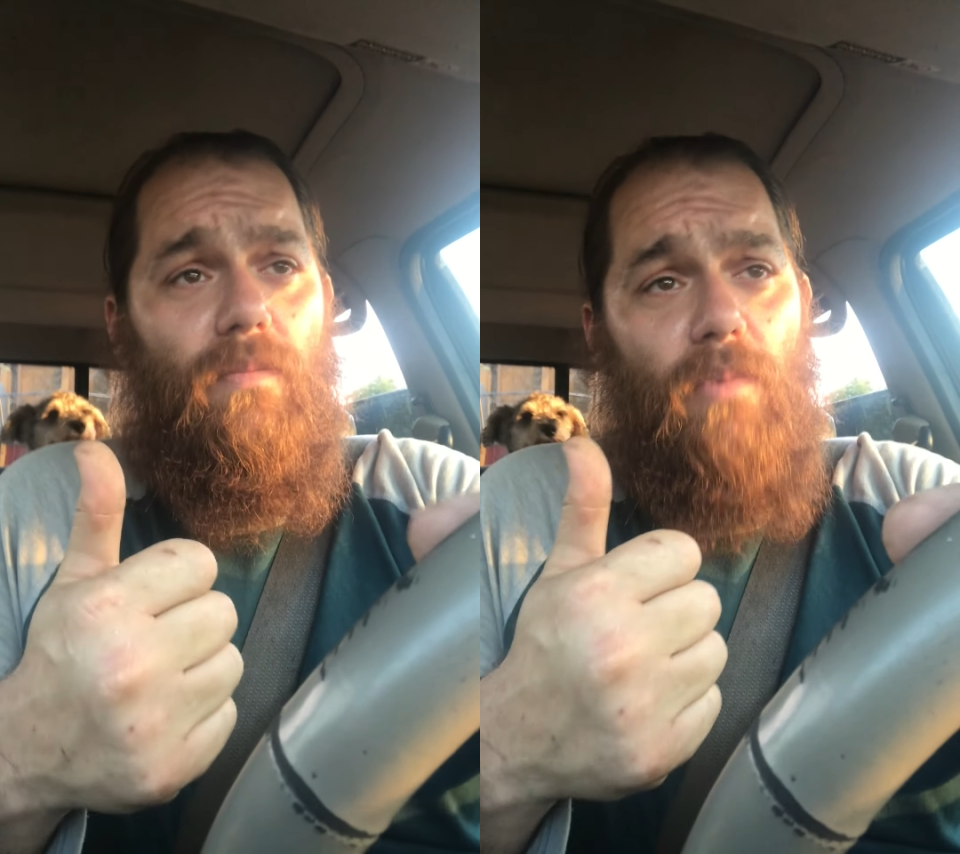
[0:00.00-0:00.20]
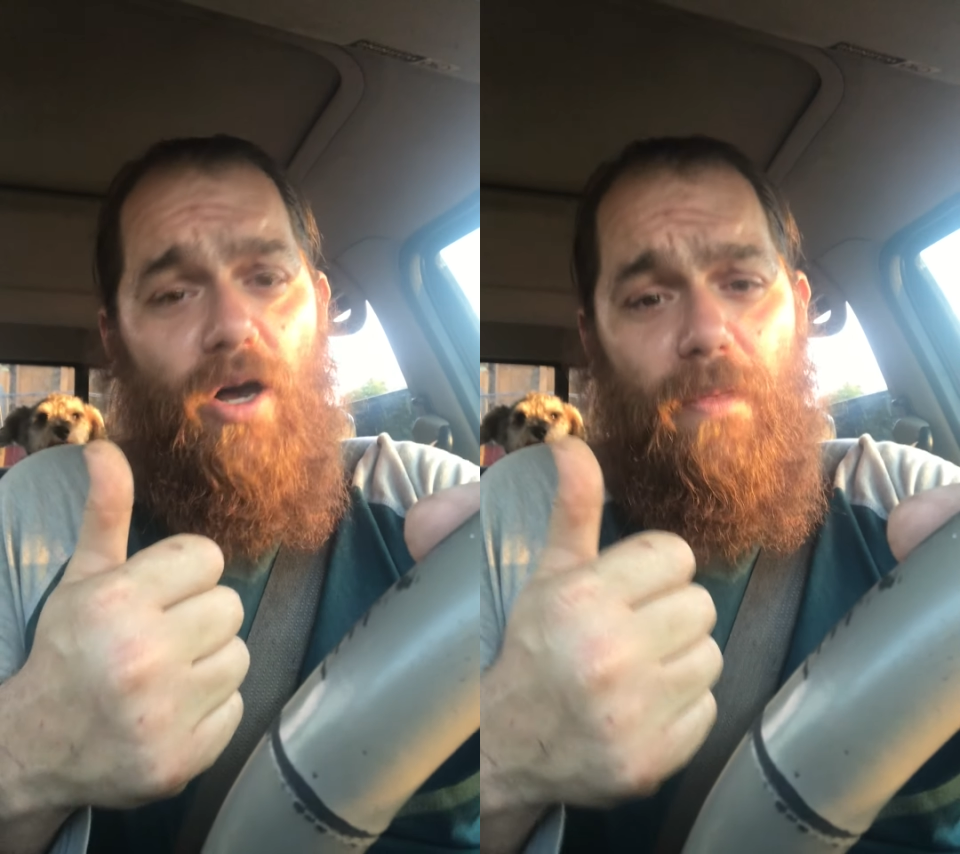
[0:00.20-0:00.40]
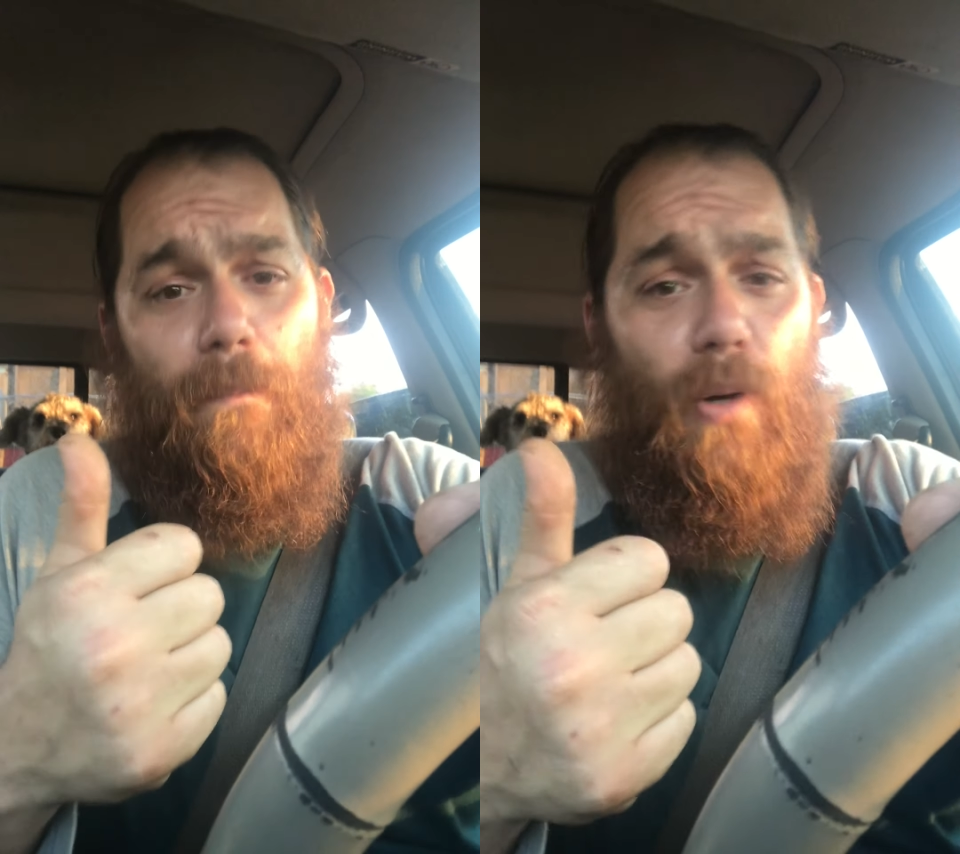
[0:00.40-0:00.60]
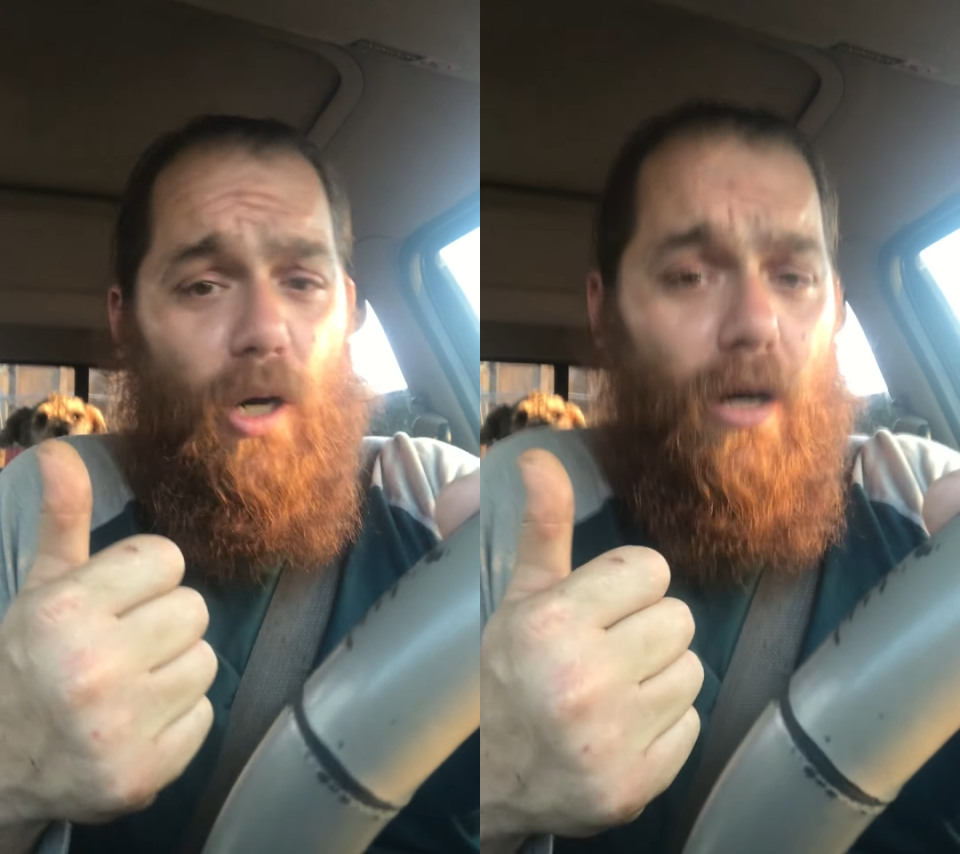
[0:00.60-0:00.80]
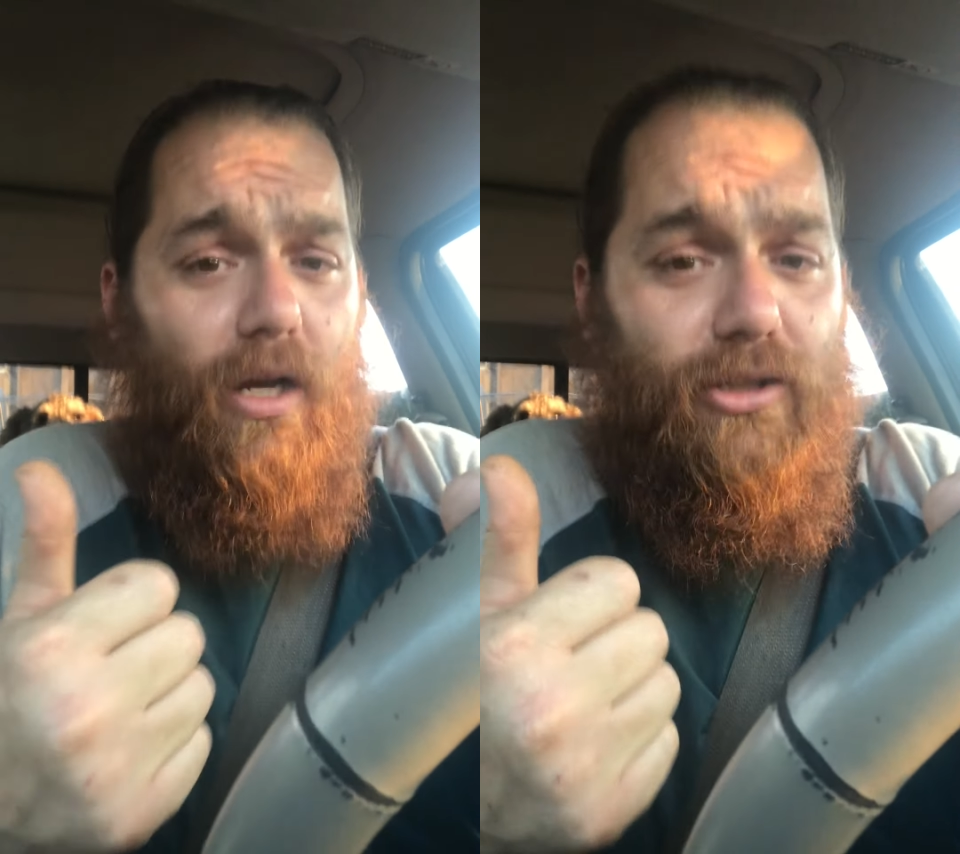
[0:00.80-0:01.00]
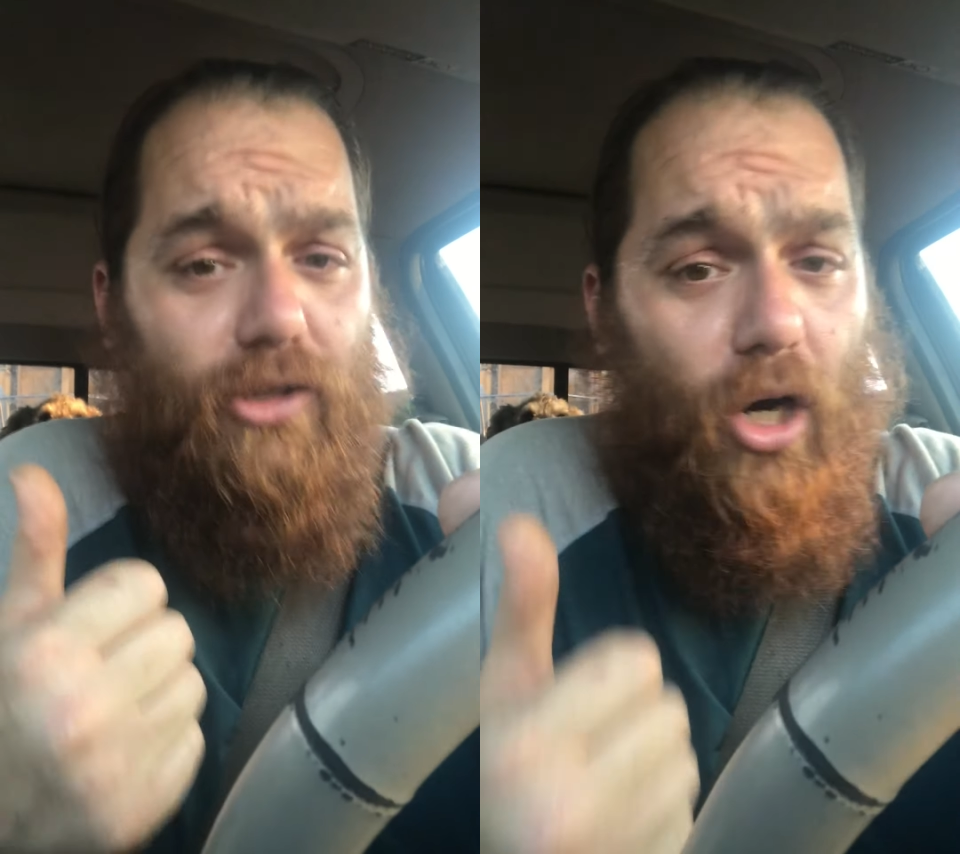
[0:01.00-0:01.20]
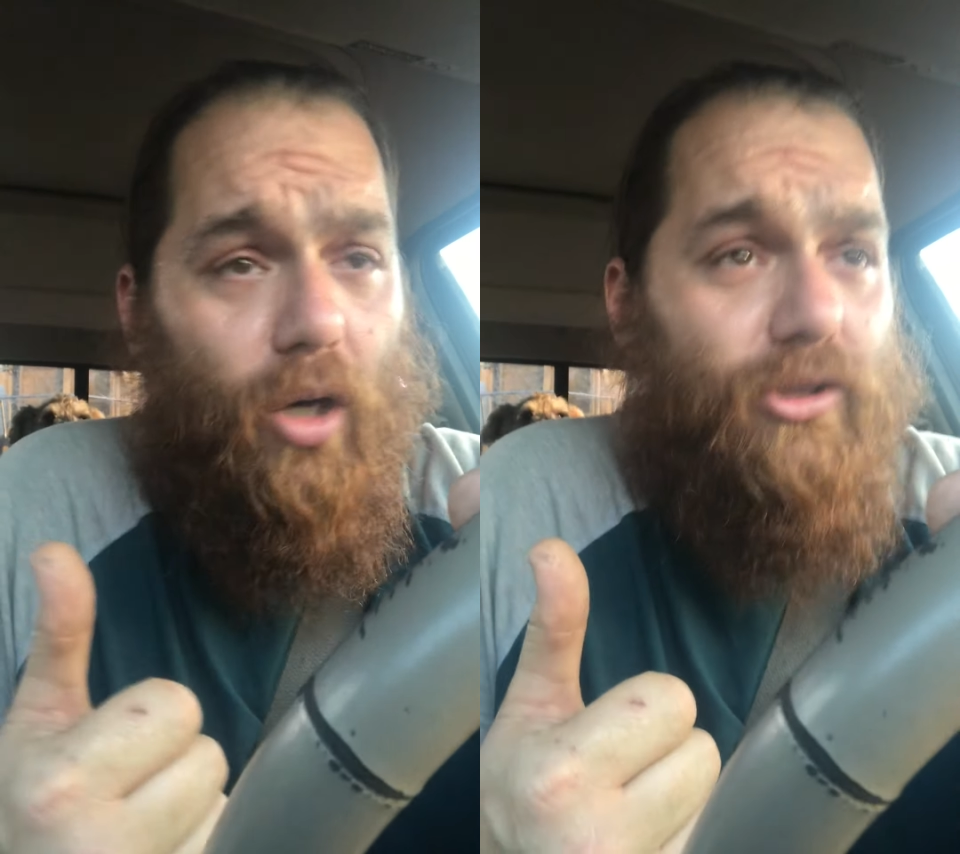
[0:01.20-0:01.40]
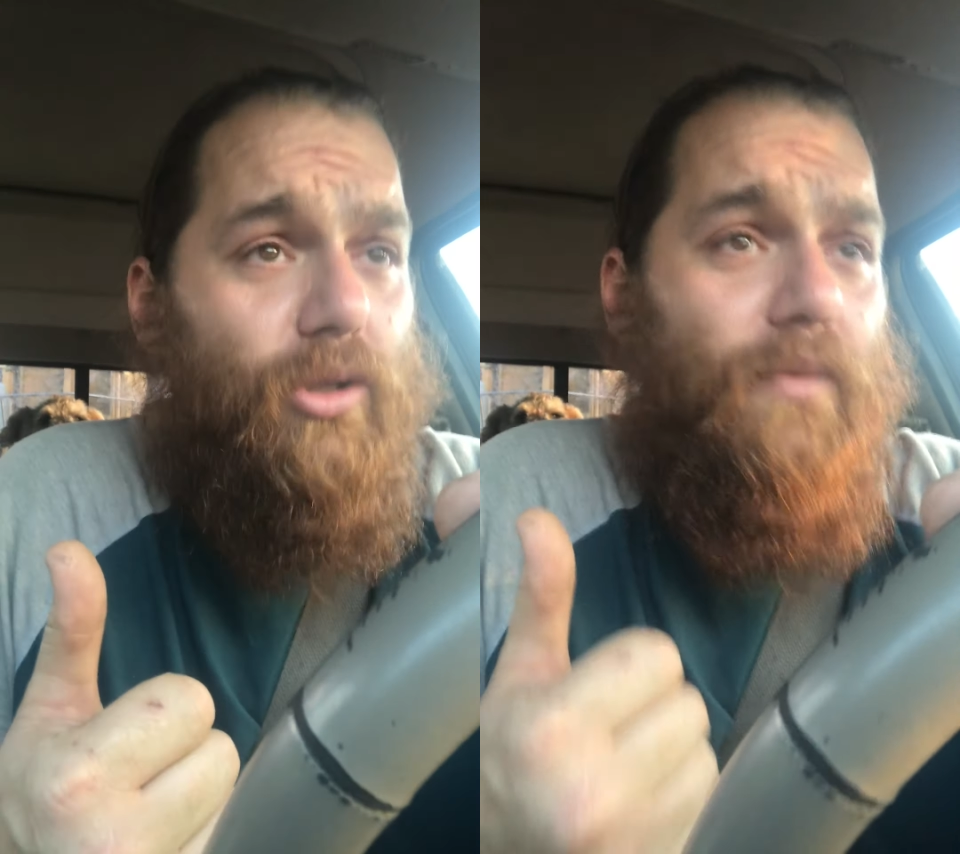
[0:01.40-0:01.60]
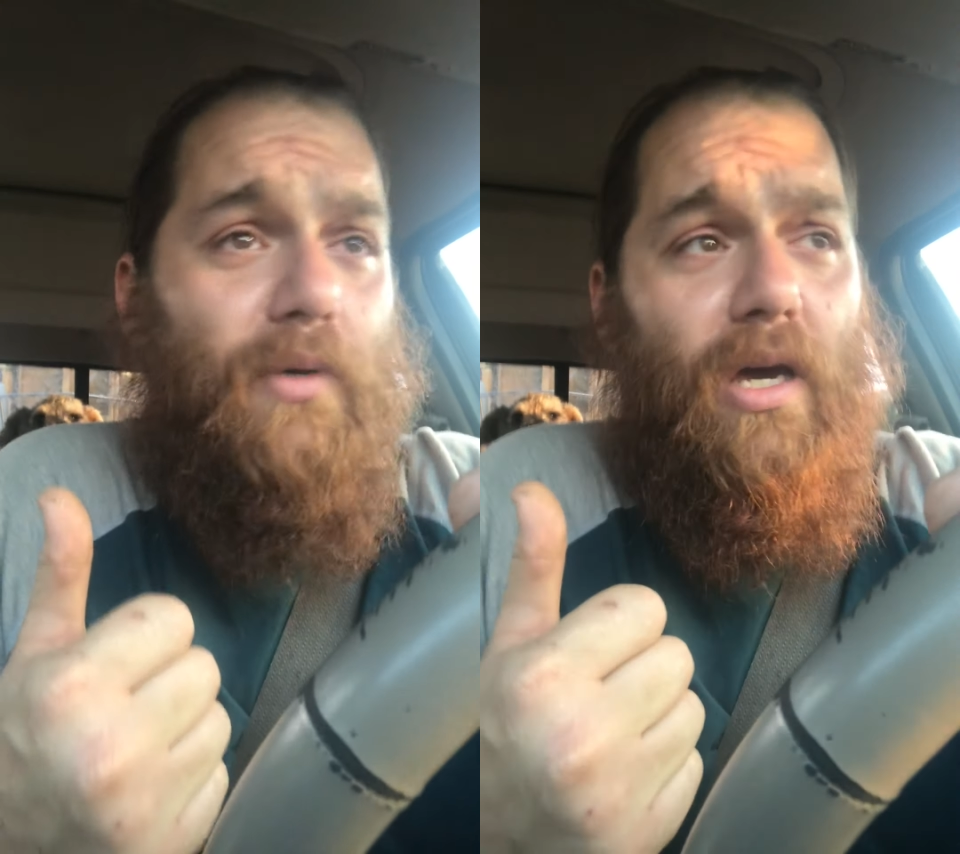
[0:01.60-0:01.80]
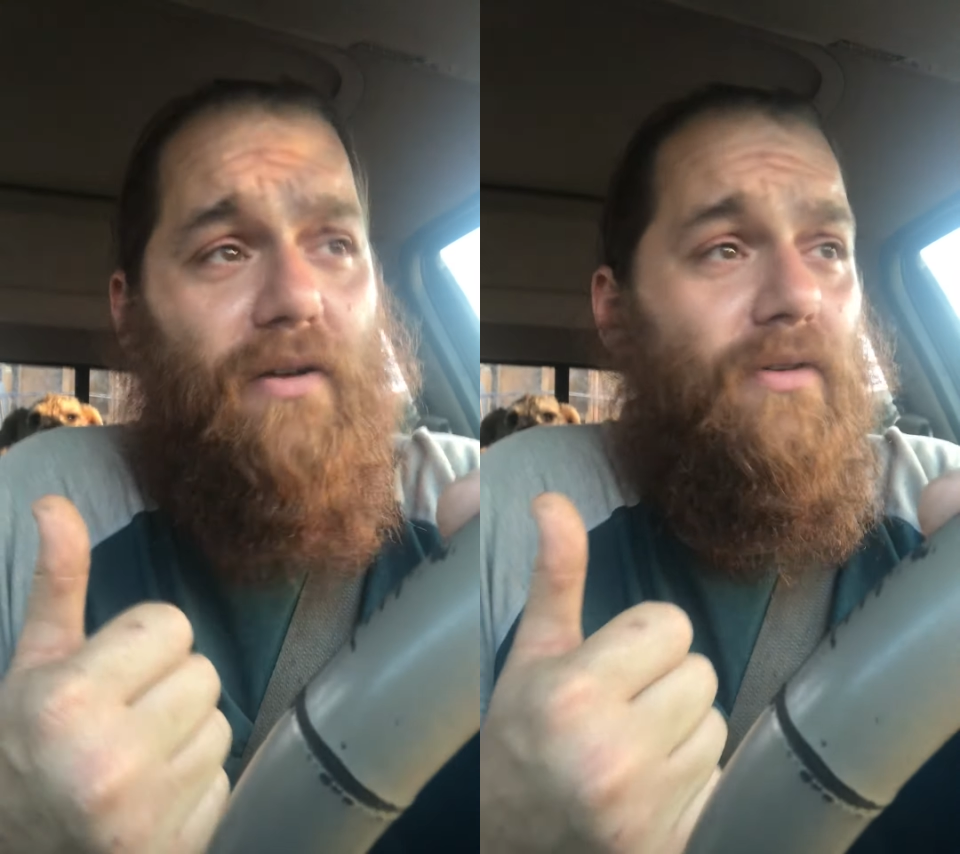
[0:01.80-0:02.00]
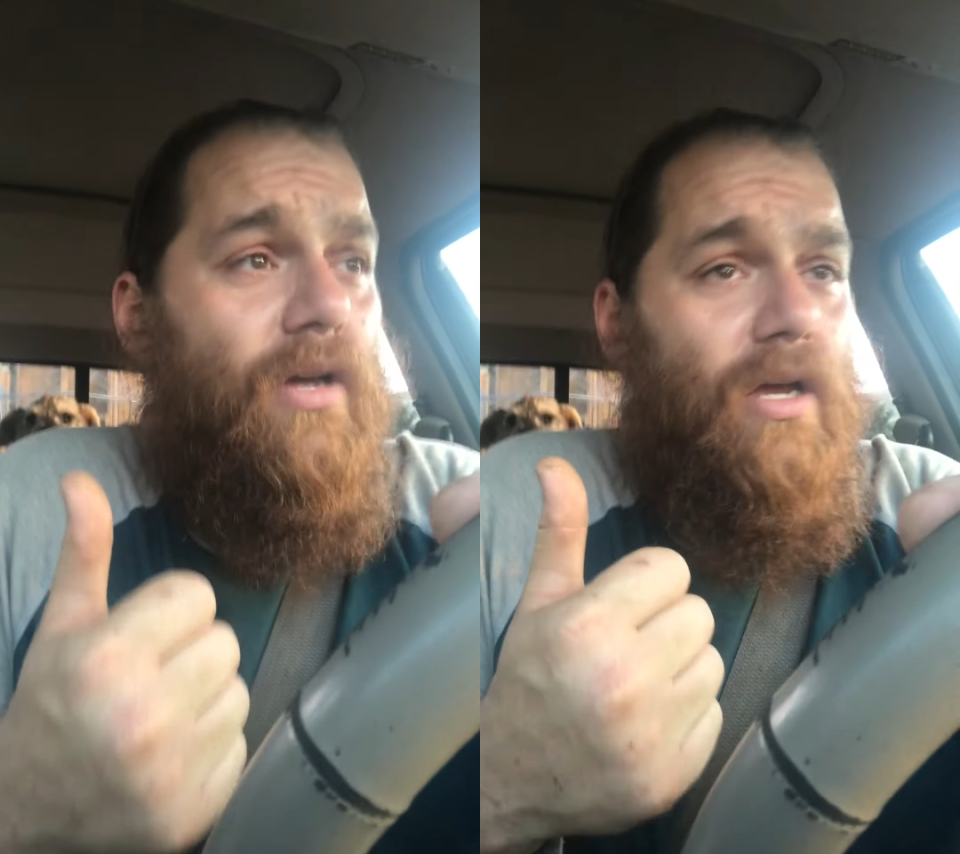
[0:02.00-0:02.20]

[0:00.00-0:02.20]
a month per adult. So if you have,